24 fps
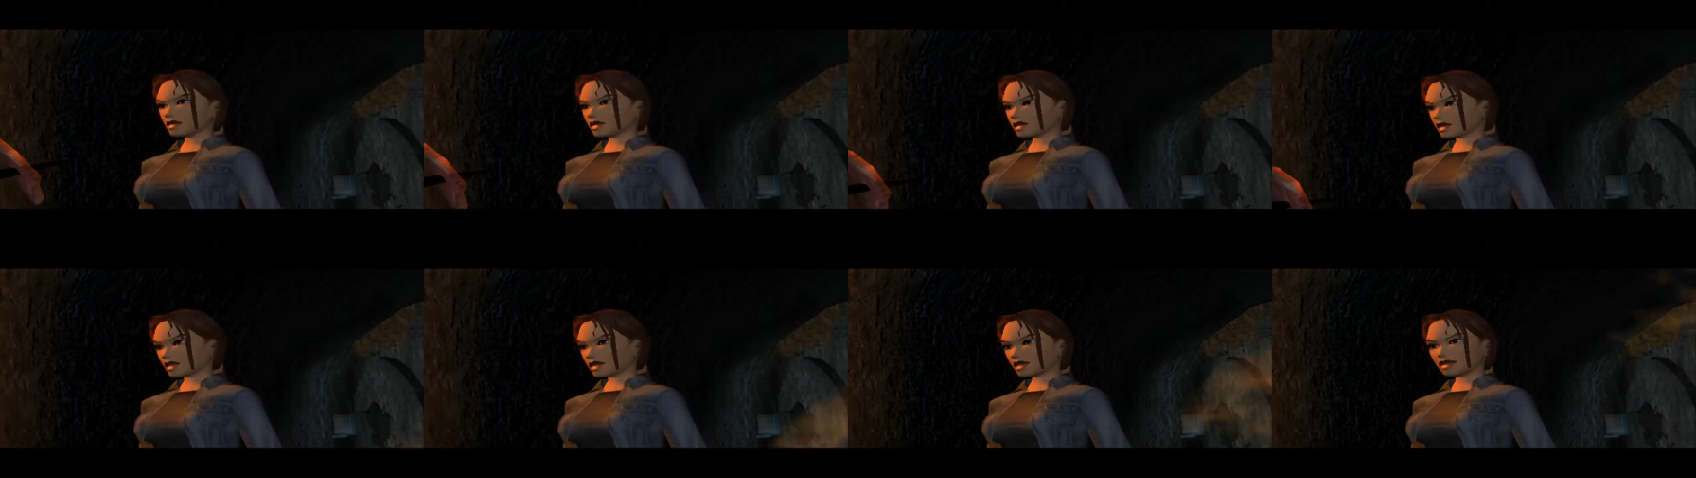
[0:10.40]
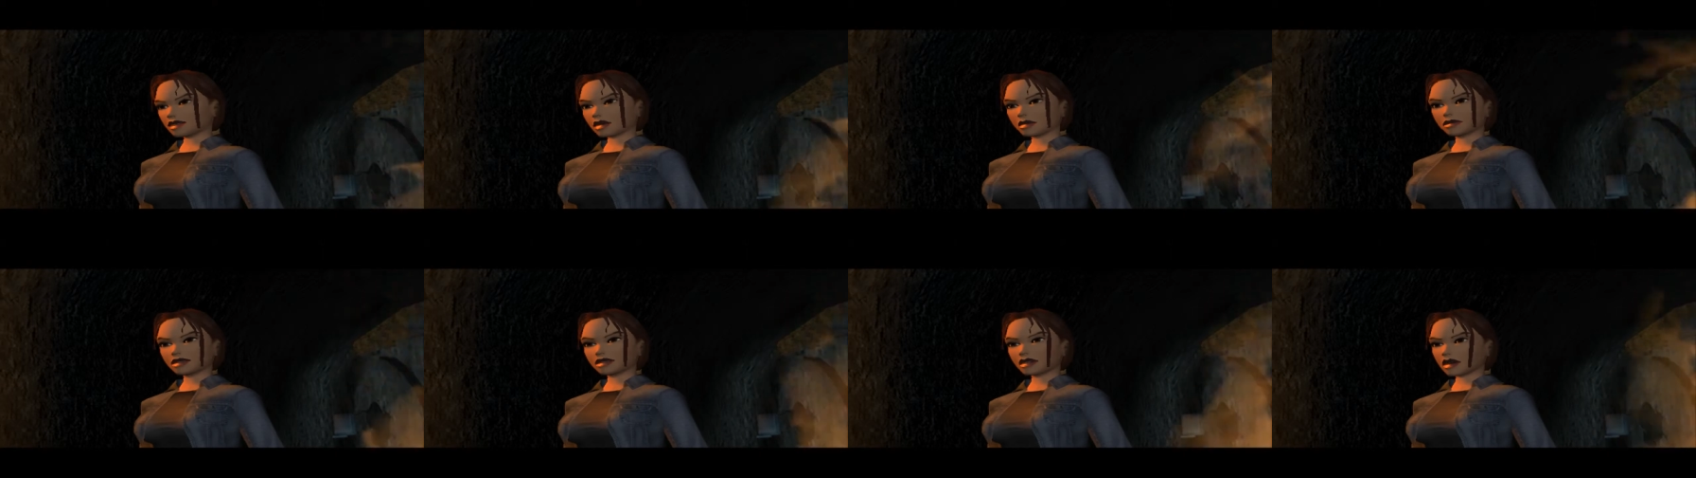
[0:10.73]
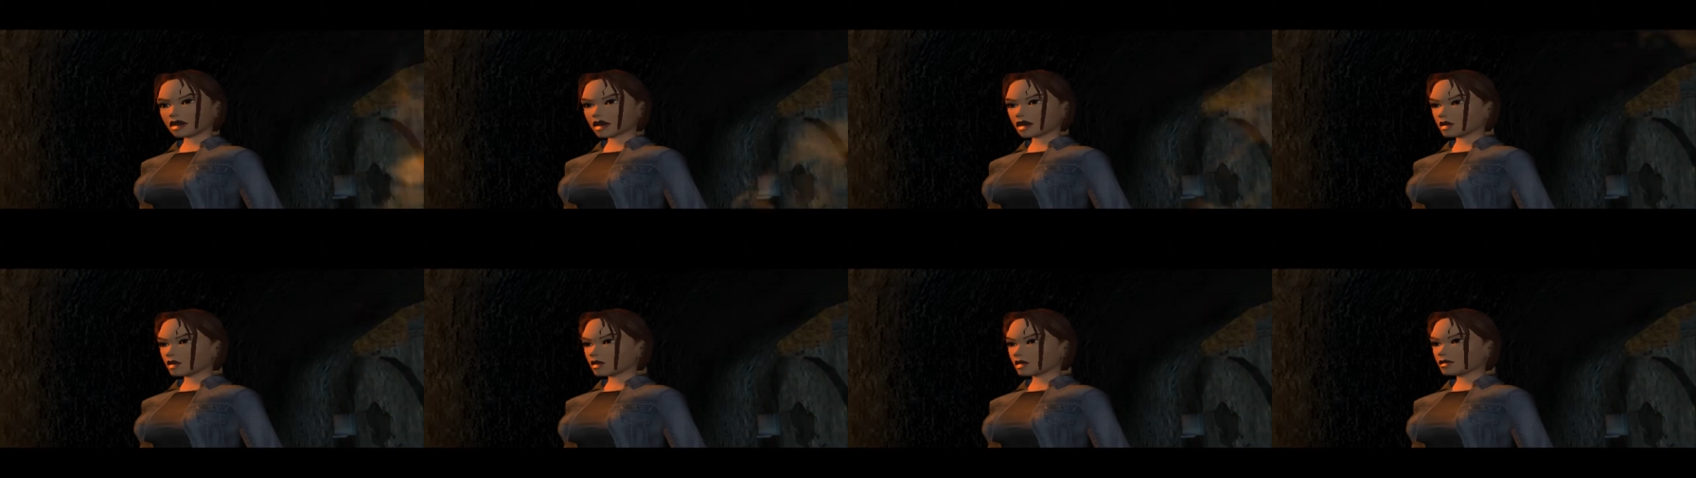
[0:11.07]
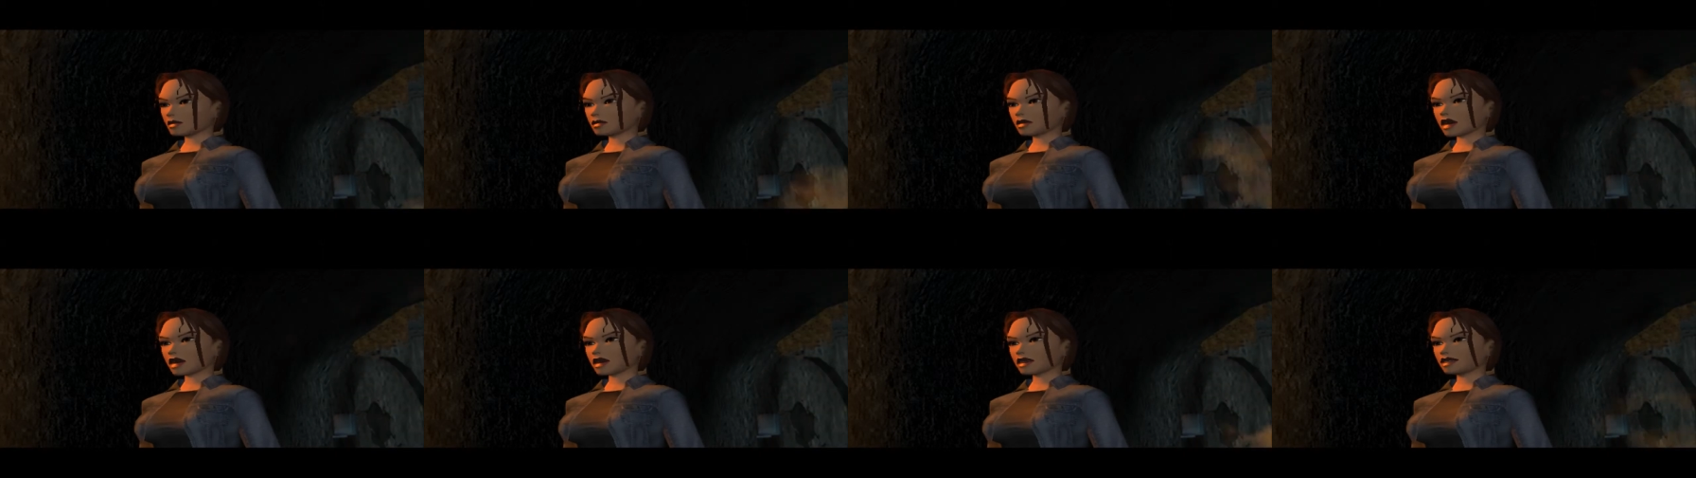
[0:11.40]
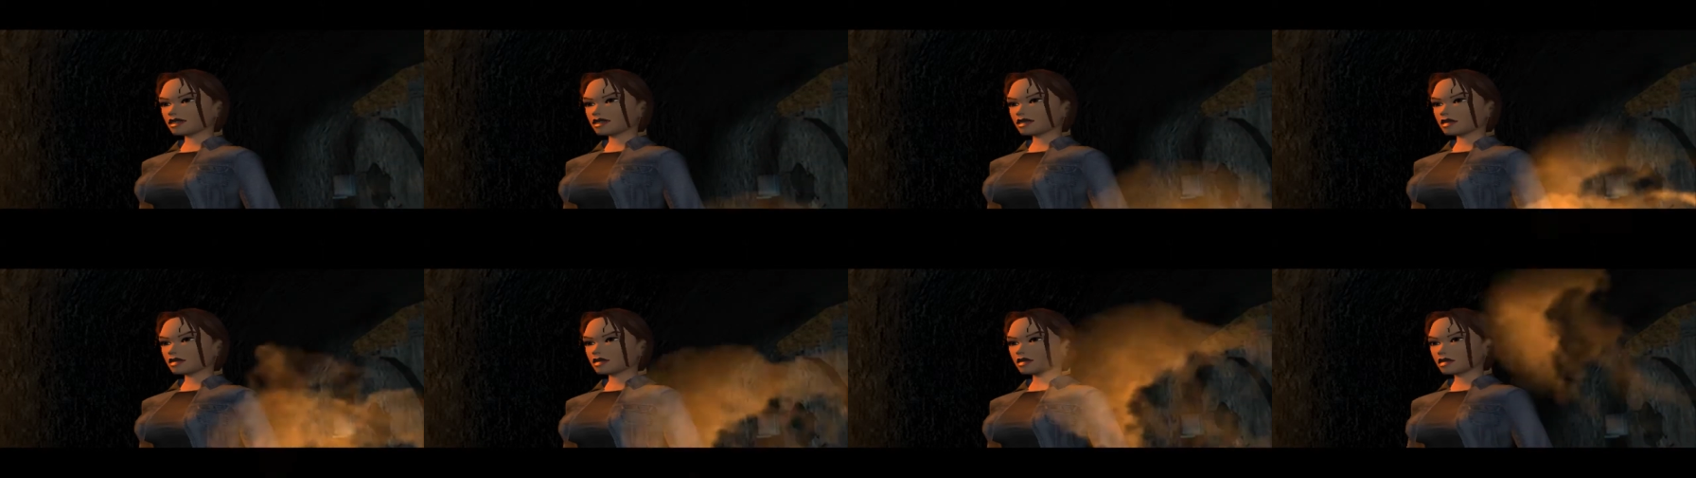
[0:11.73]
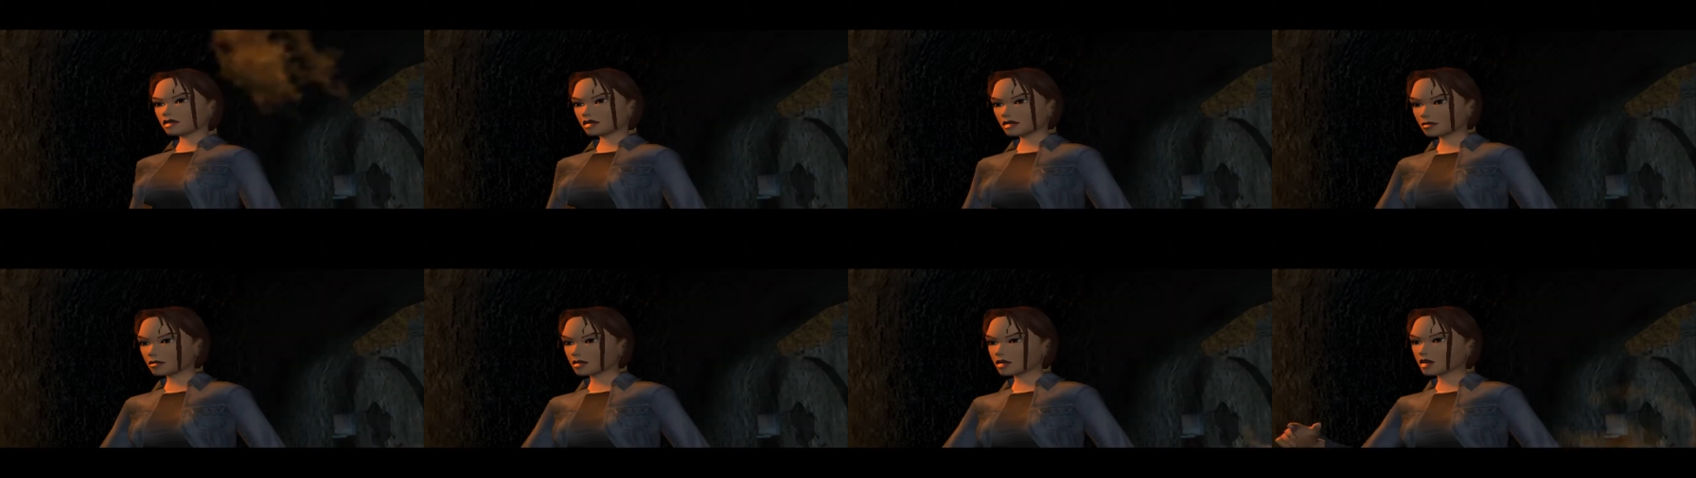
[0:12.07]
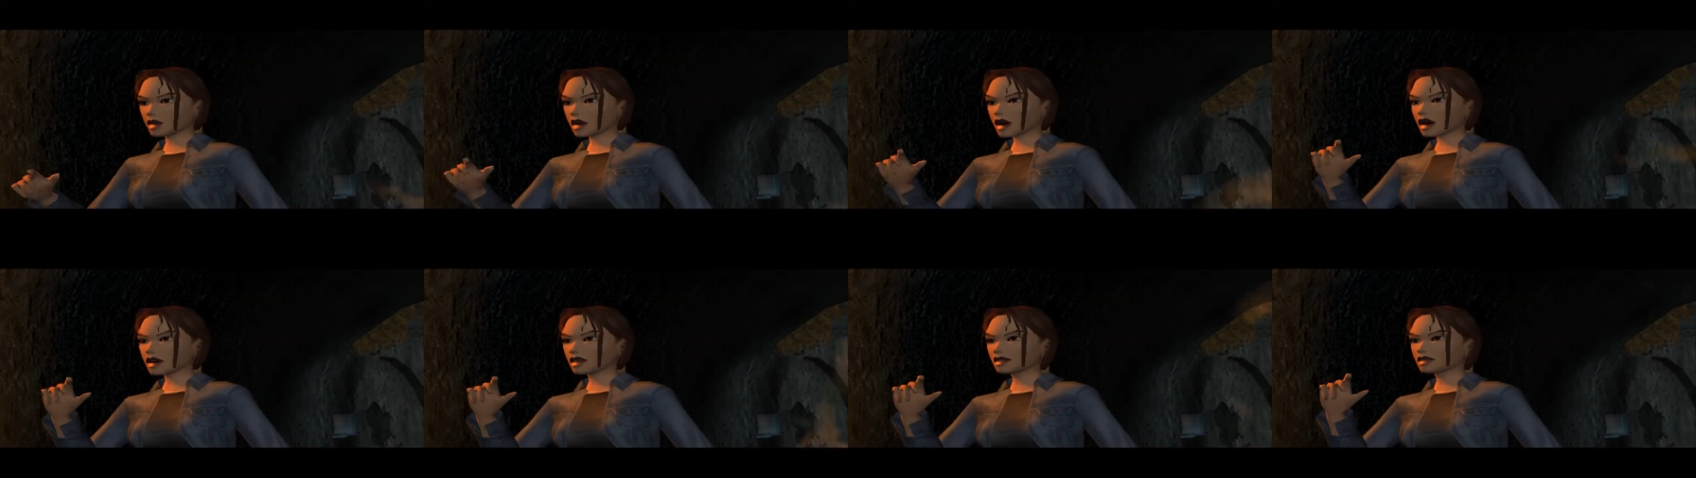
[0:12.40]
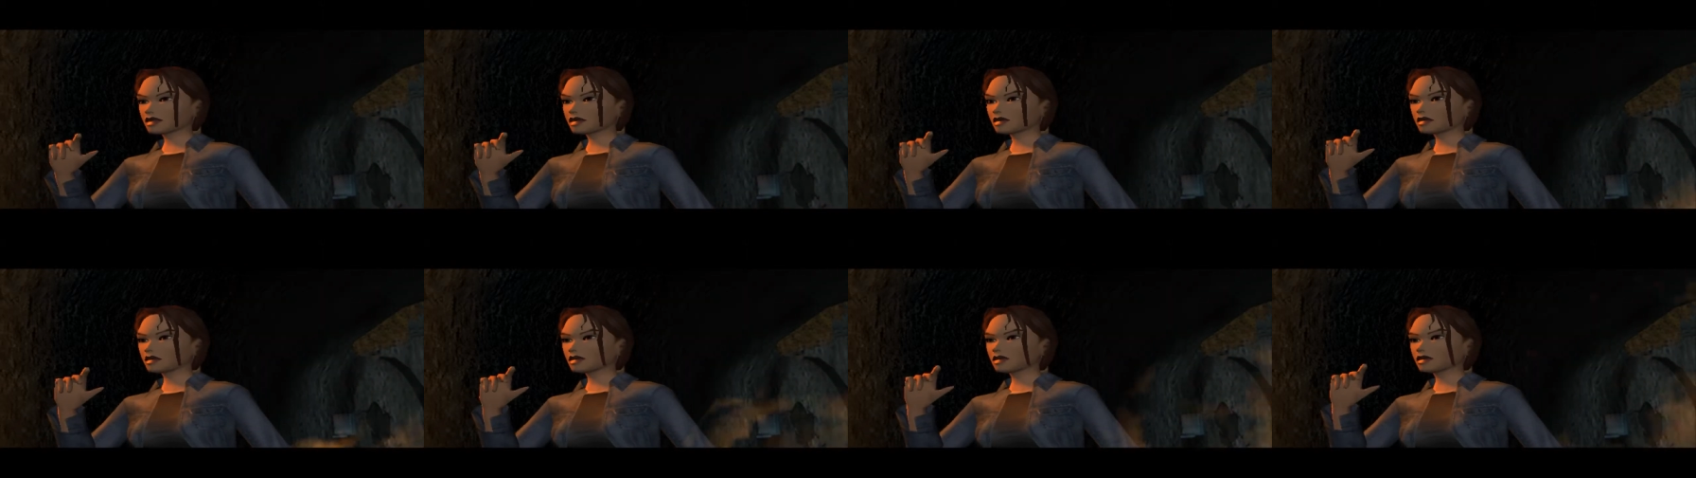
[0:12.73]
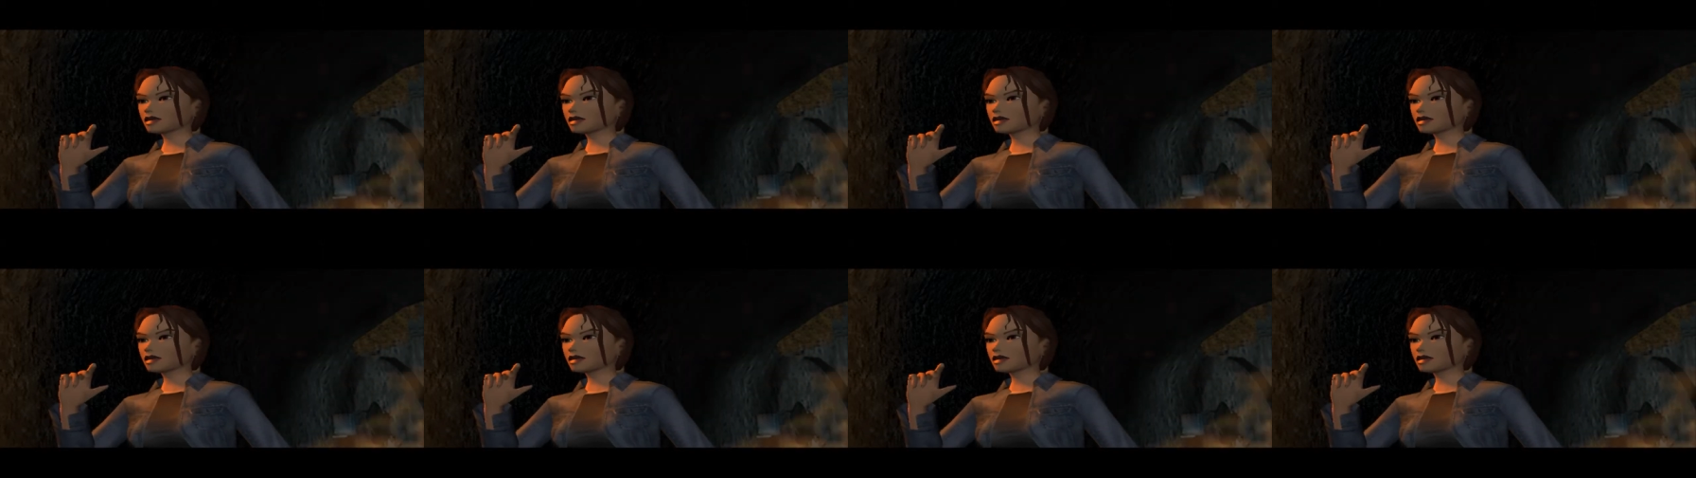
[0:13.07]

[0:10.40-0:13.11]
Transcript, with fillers: This is a particular man. Bouchard.